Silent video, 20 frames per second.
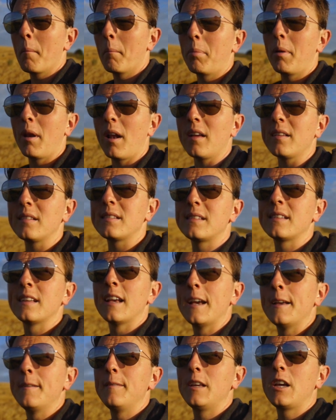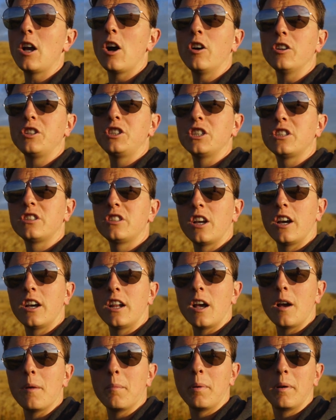plus you can't just
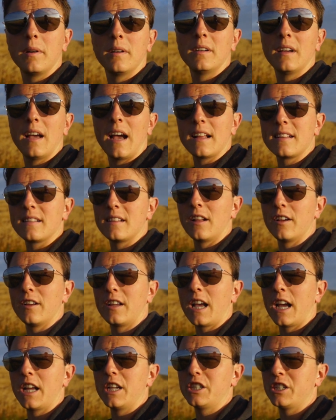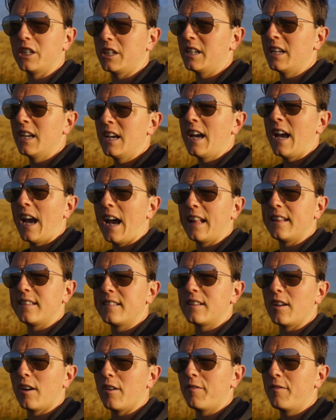turn up at a location and
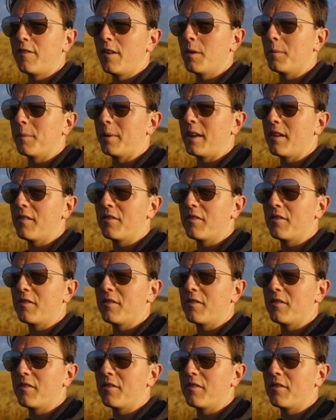start filming.